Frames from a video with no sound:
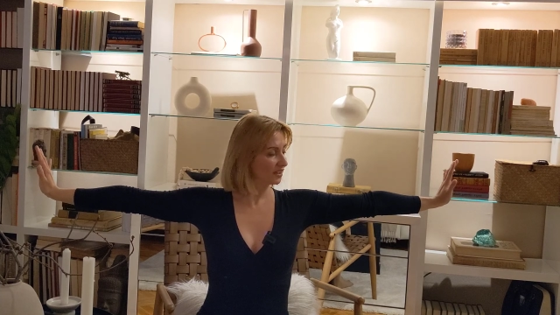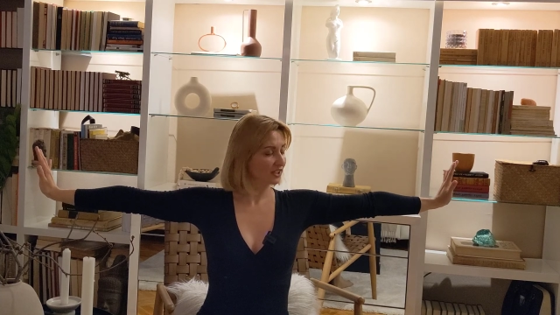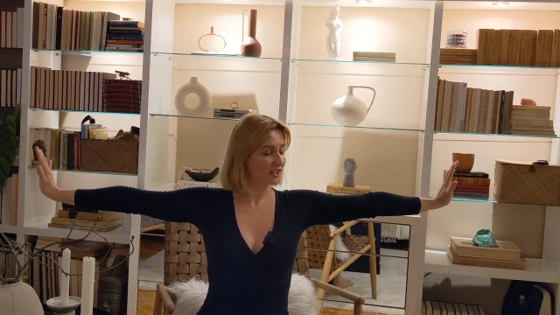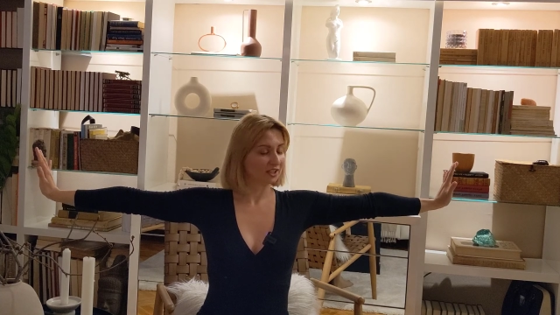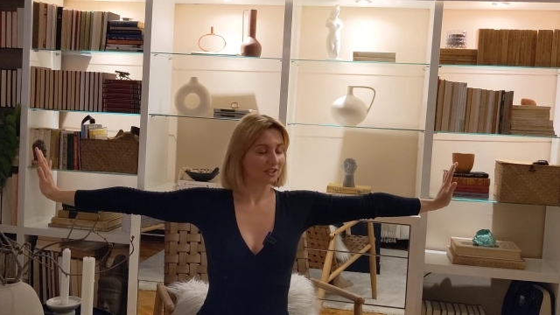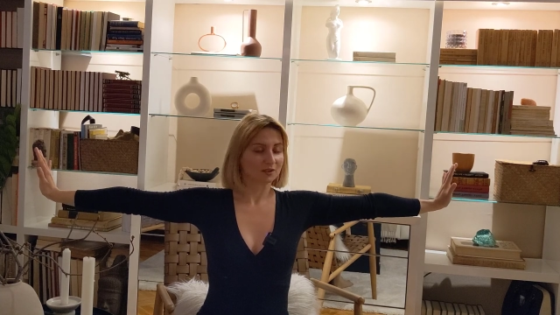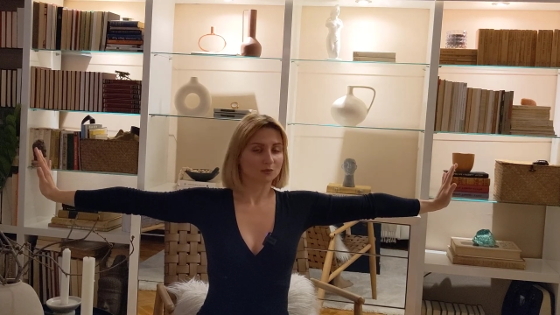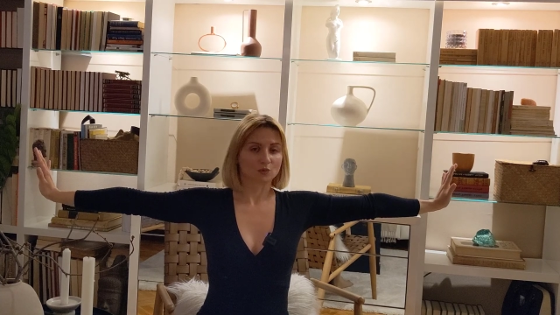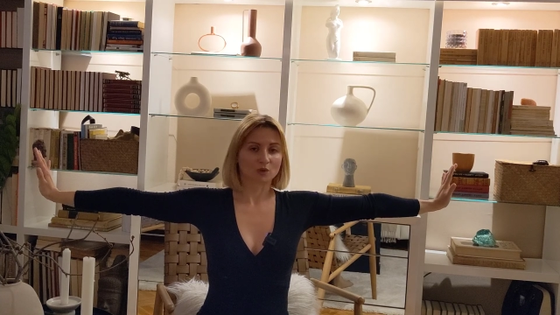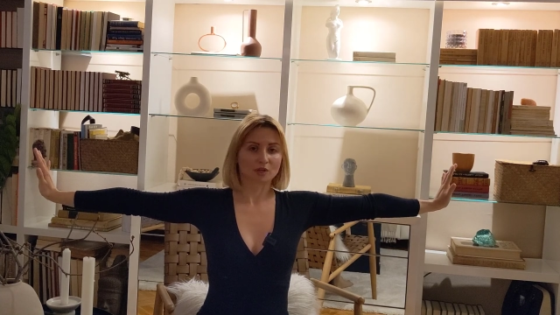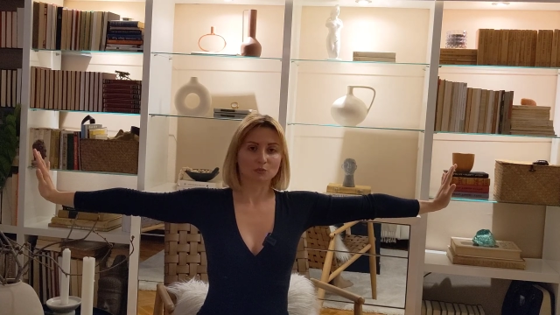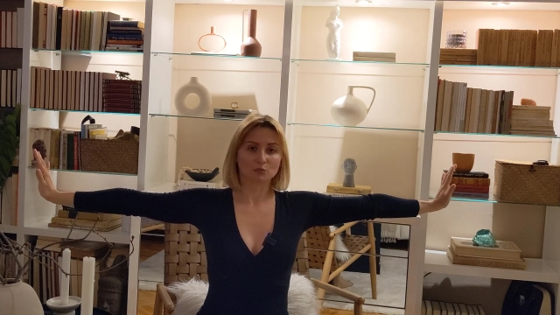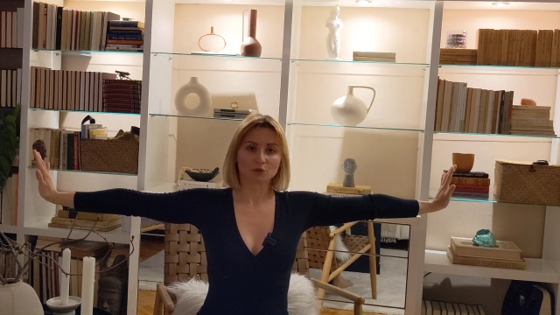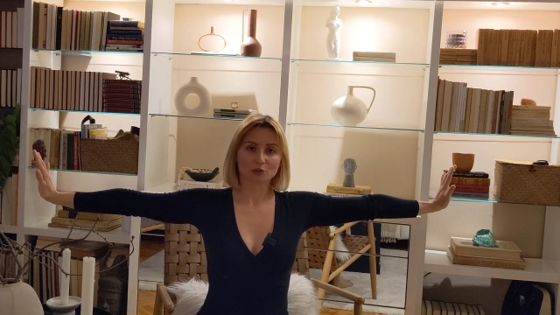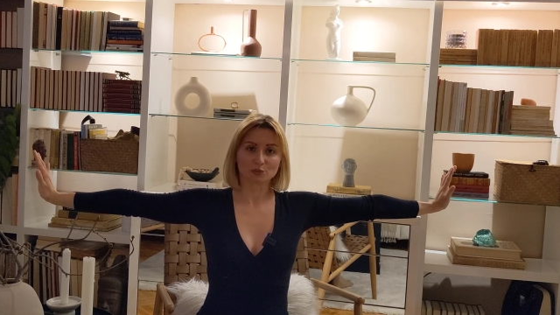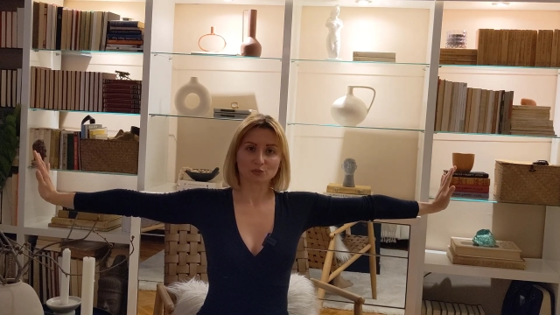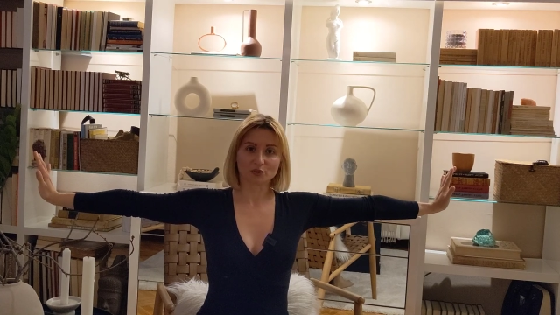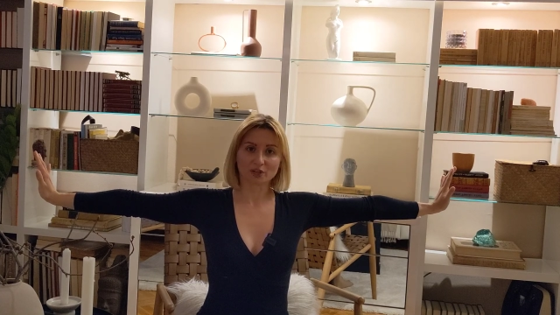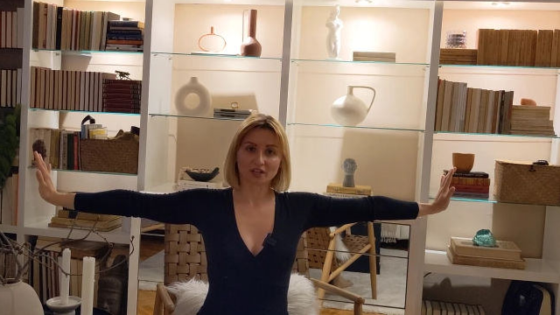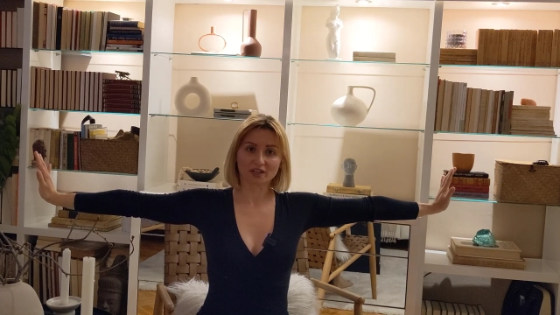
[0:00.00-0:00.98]
Good, 1
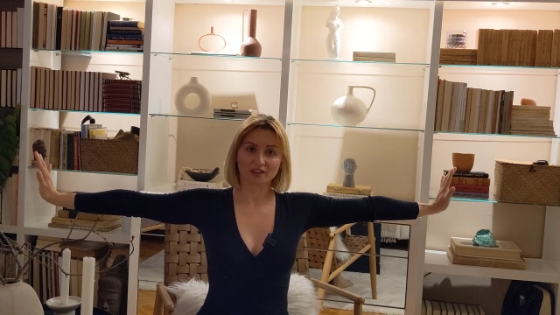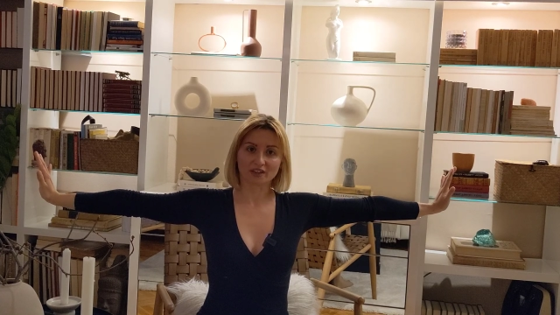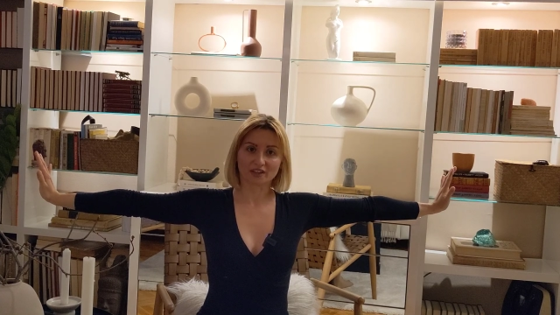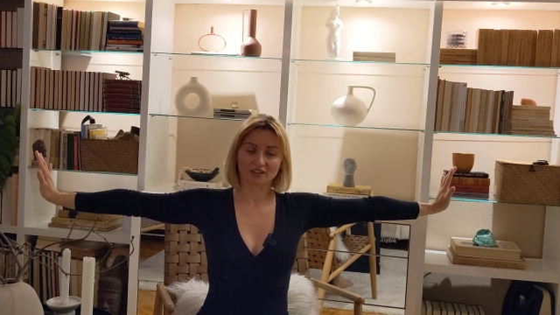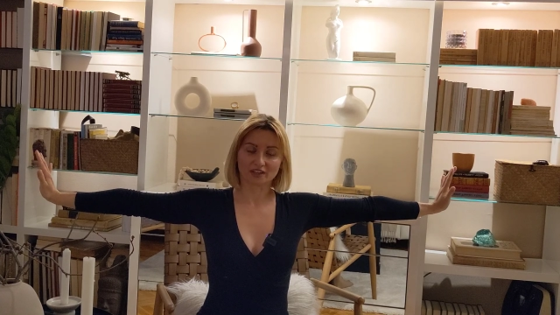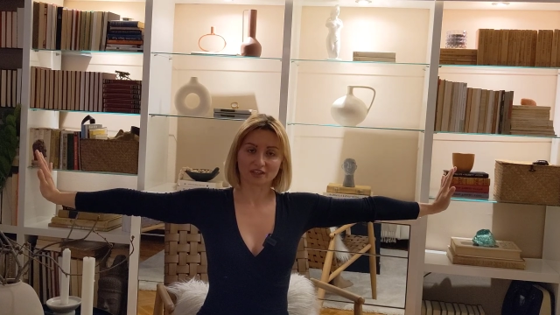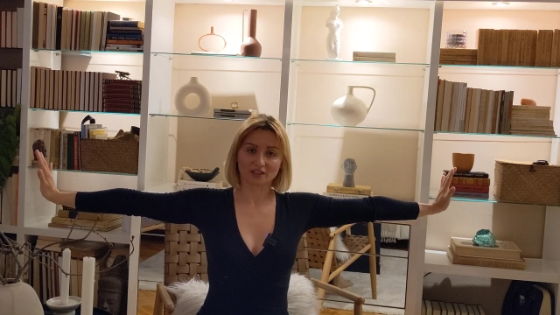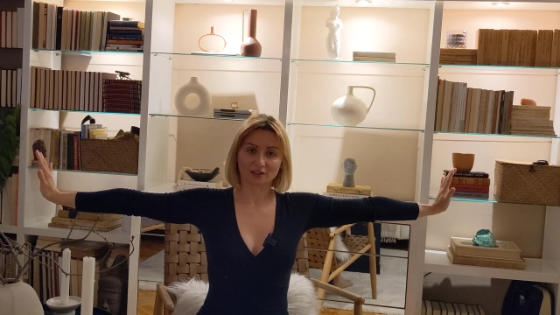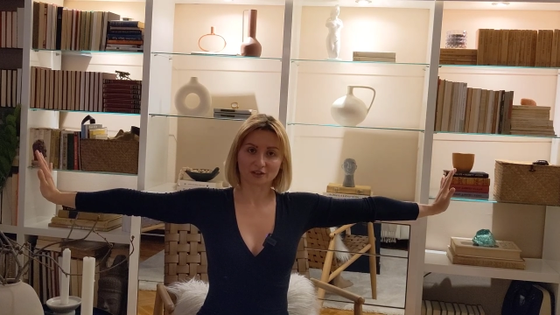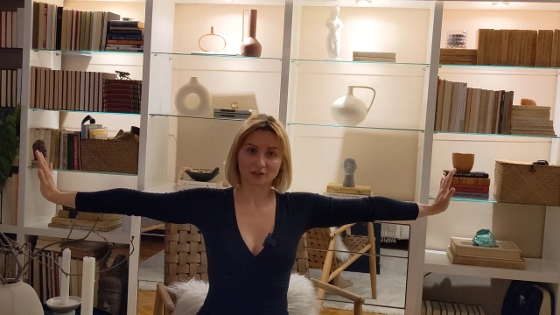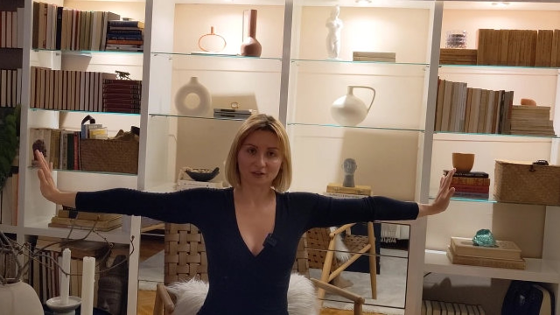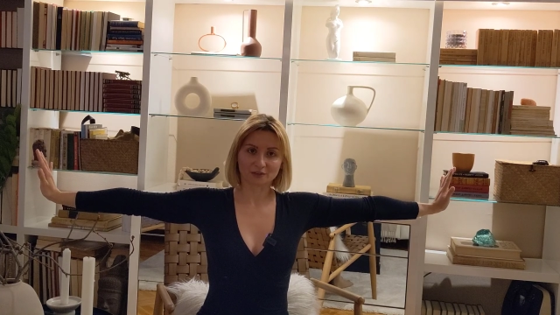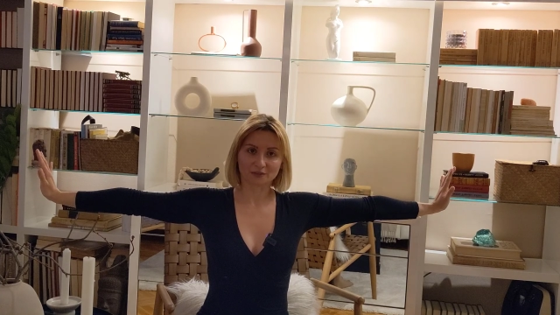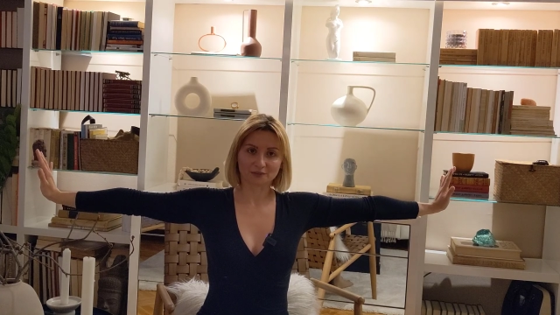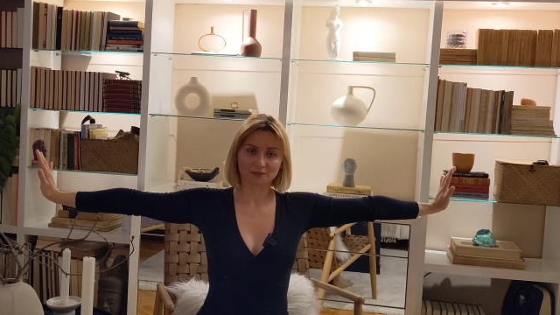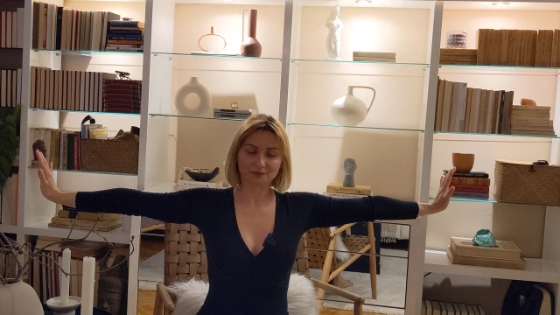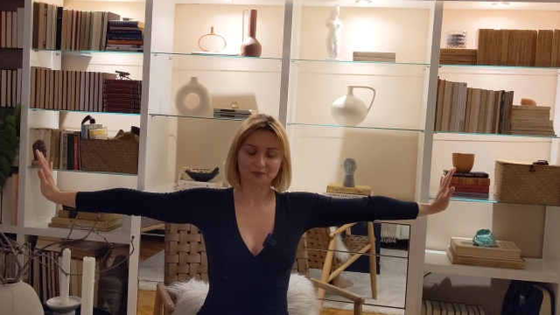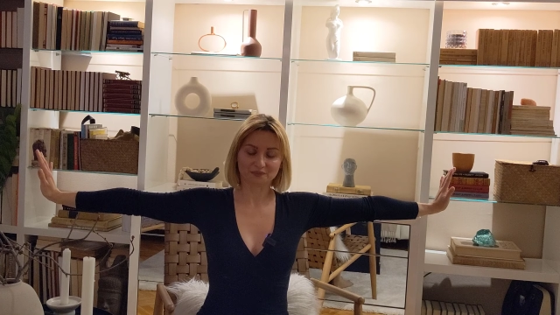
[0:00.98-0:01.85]
more breath here.